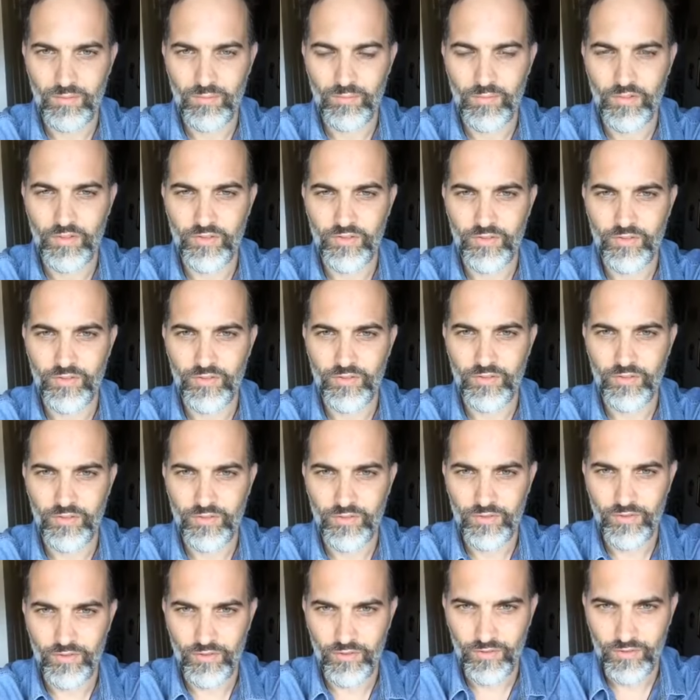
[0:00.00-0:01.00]

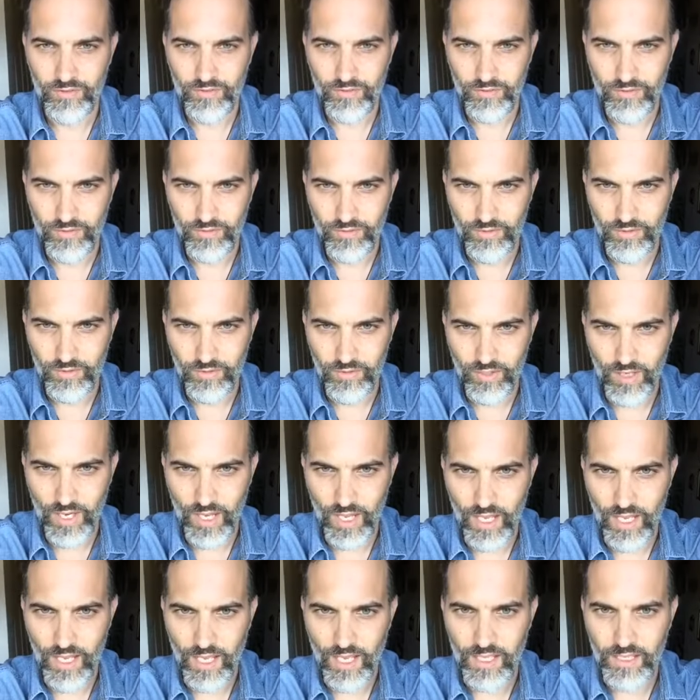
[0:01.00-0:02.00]
Mr.
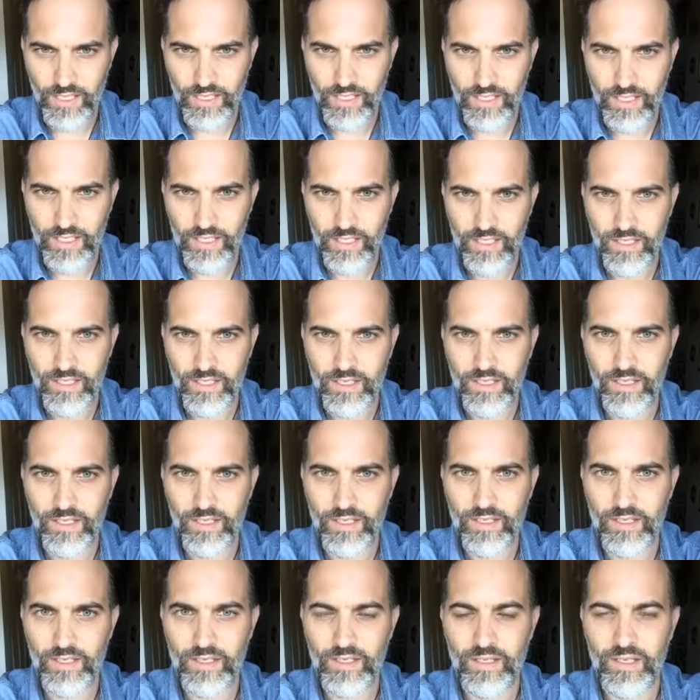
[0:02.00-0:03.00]
Ali
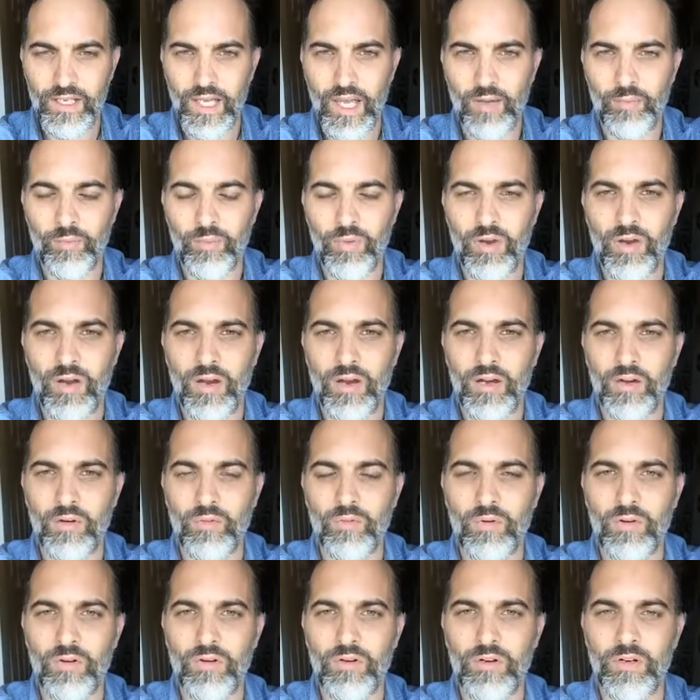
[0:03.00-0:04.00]

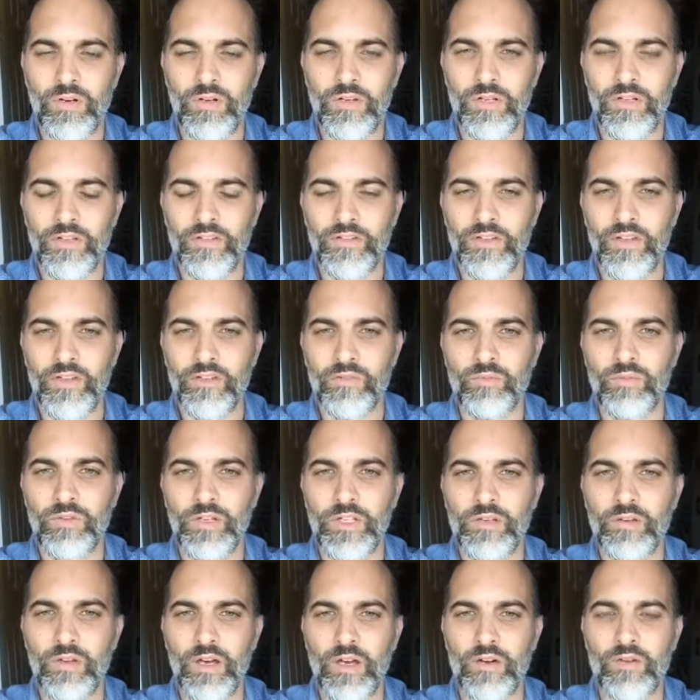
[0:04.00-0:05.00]
Kapar says, will
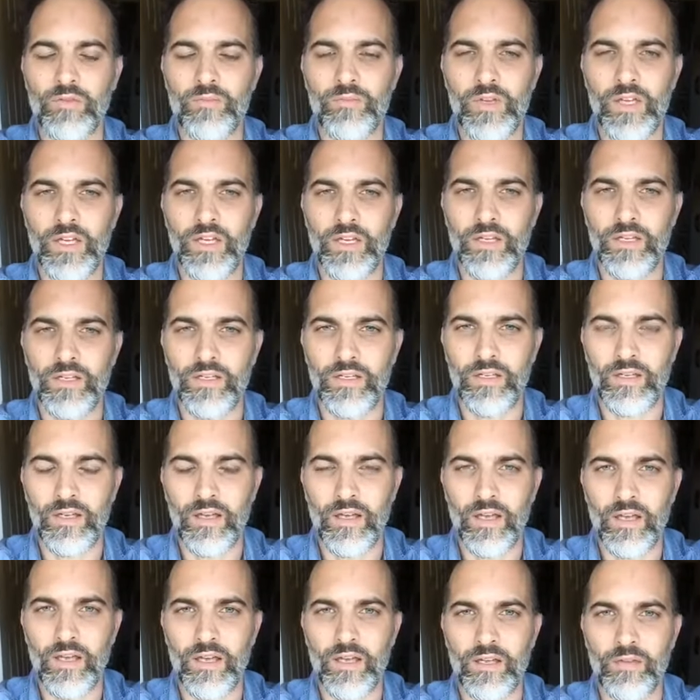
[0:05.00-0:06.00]
you help me?
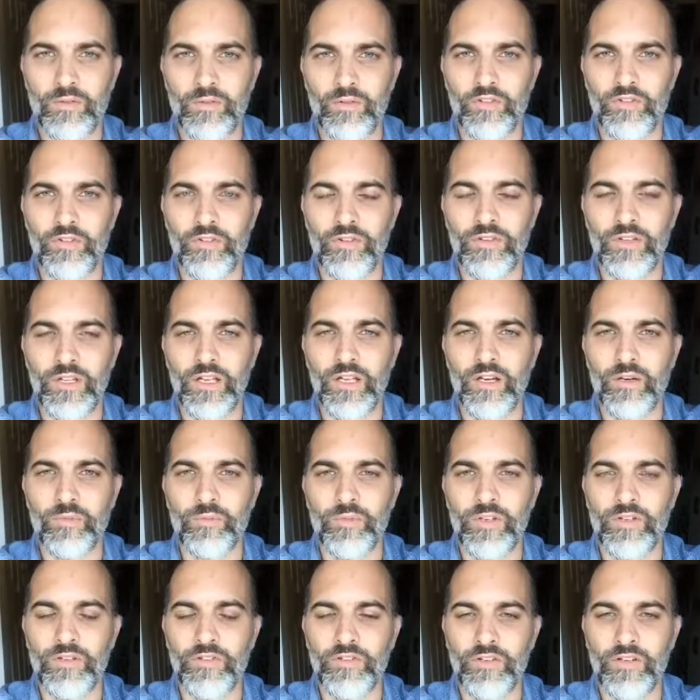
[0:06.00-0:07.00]
I will certainly
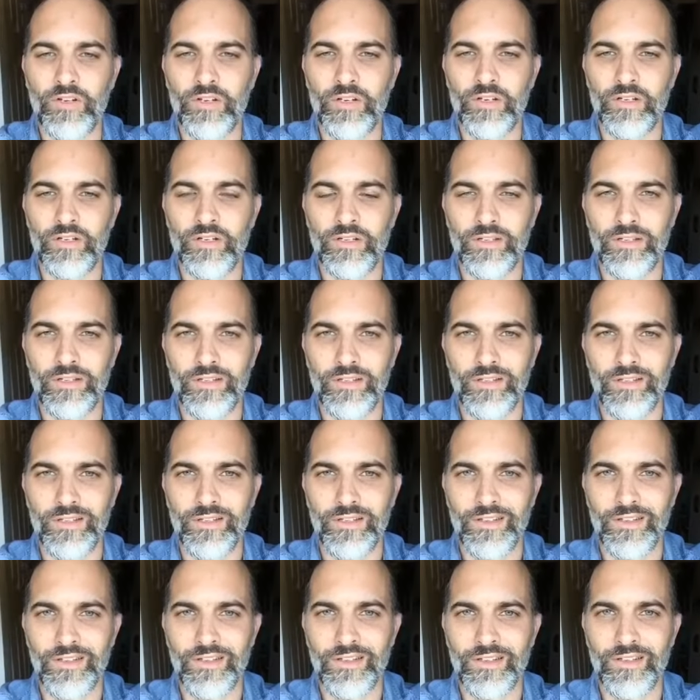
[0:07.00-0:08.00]
help you, sir,
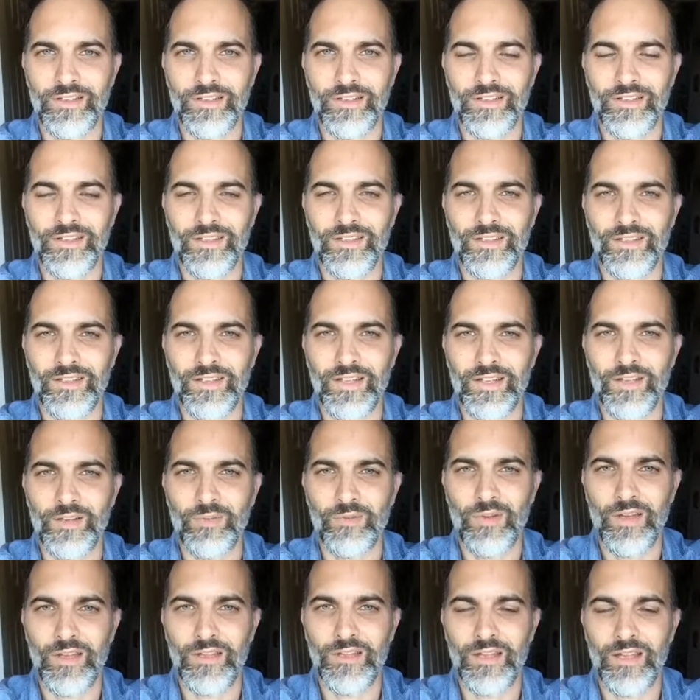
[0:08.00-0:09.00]
in any
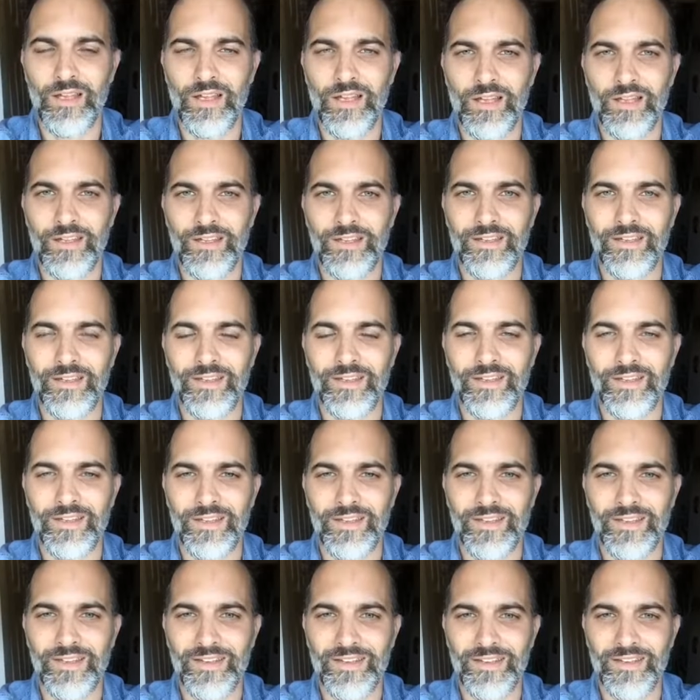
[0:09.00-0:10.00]
way that I
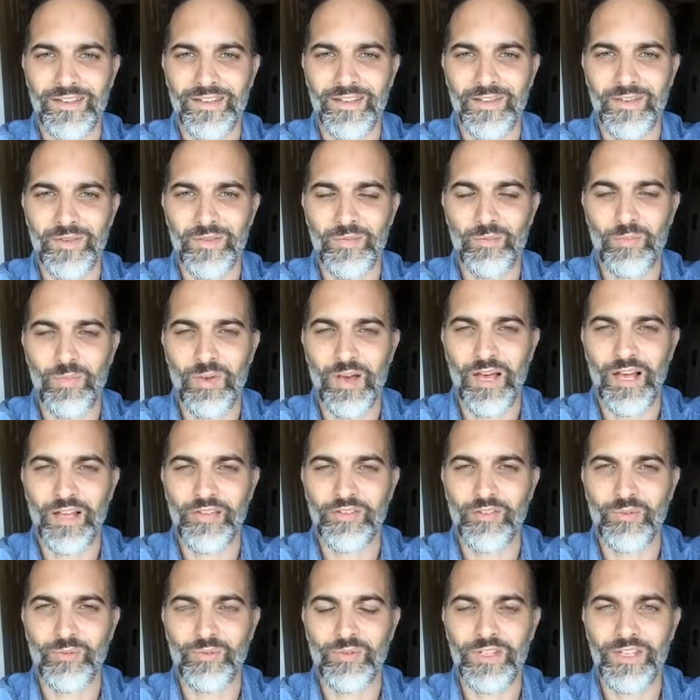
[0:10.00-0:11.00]

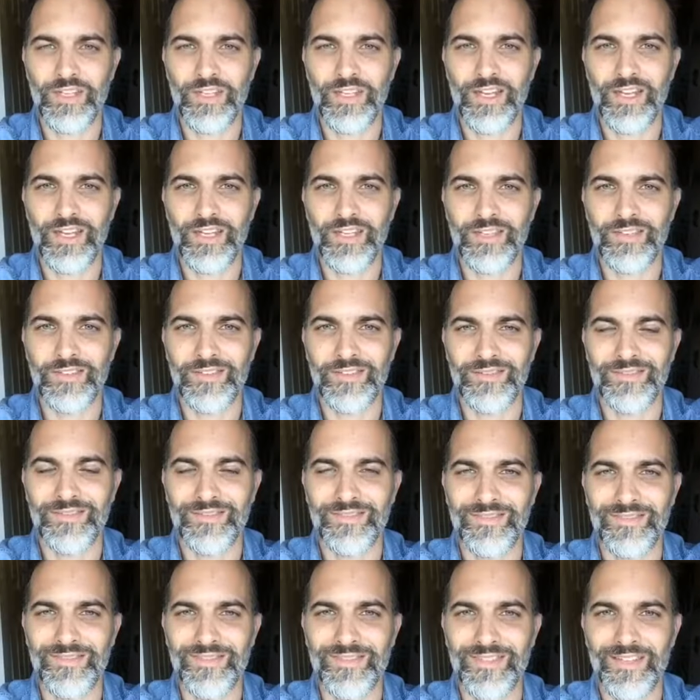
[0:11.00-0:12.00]
possibly can.
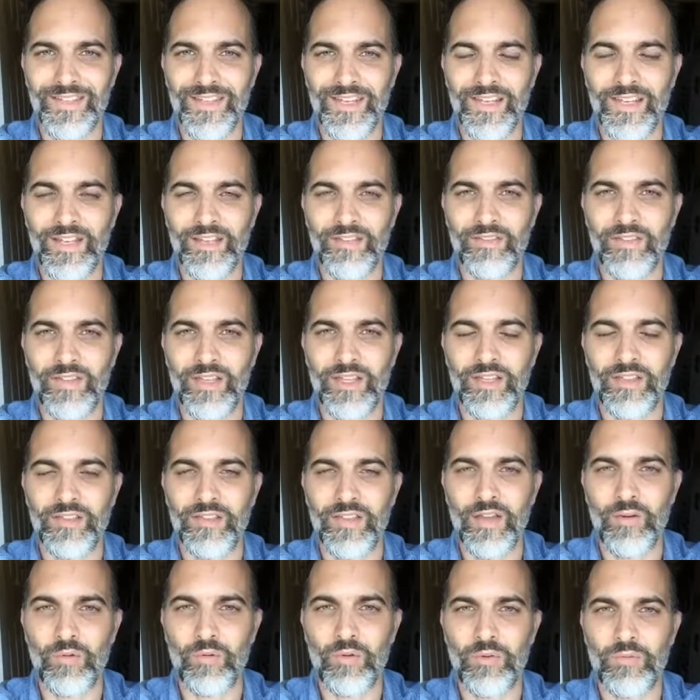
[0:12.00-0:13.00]
And I think
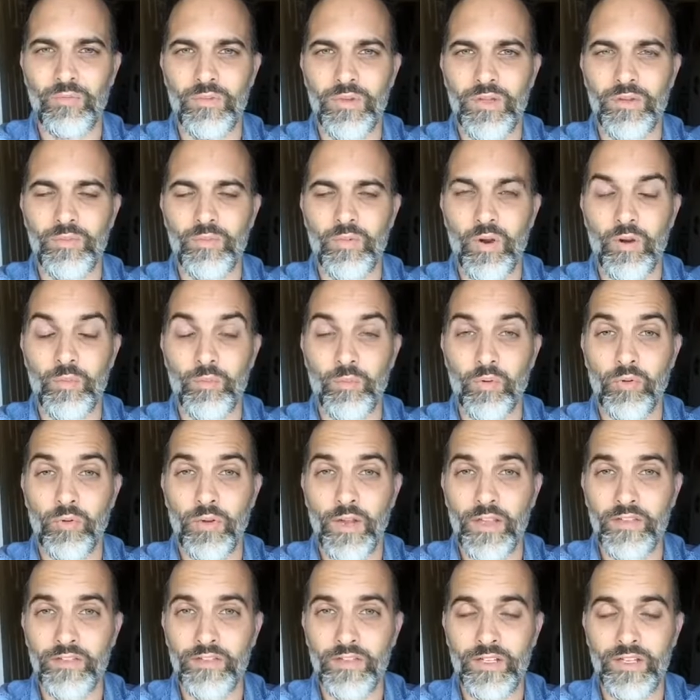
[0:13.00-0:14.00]
that when we are
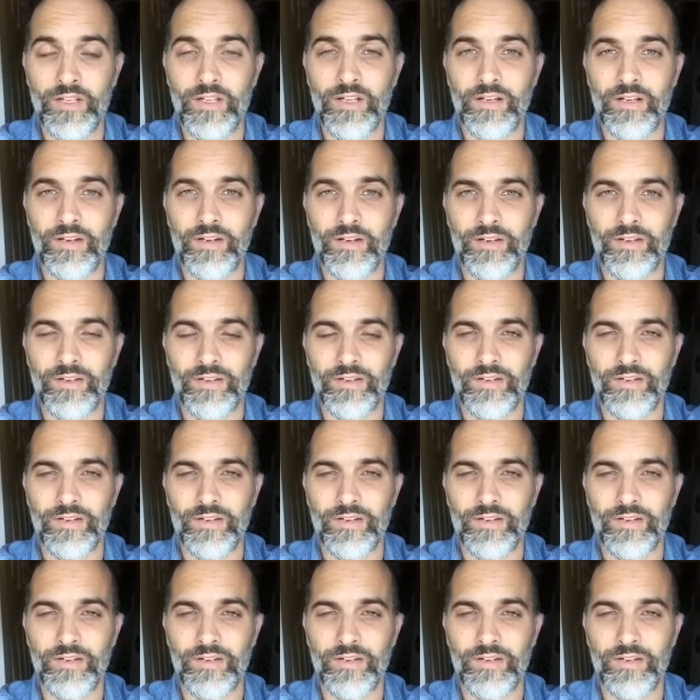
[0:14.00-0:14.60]
present here